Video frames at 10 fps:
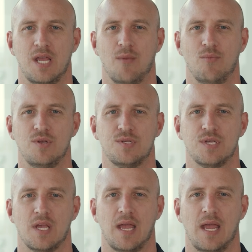cameras,
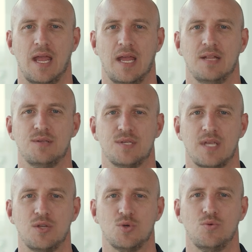and
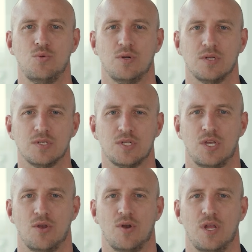central
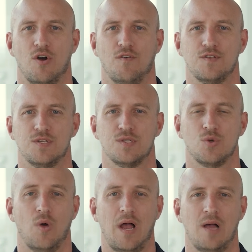security offices
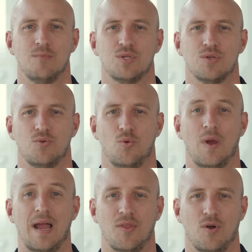or hubs
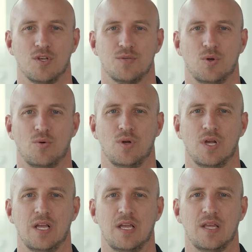throughout the hospital.
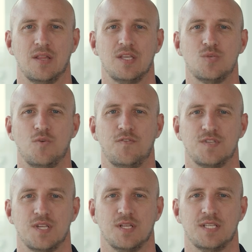This will
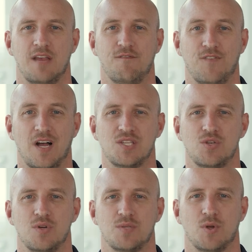facilitate
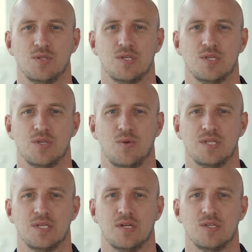faster responses to
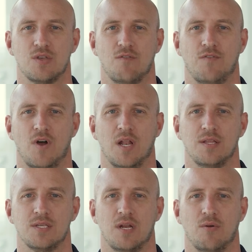incidents of
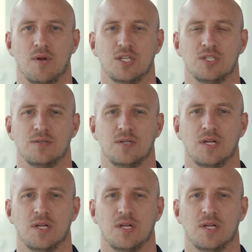violence and aggression.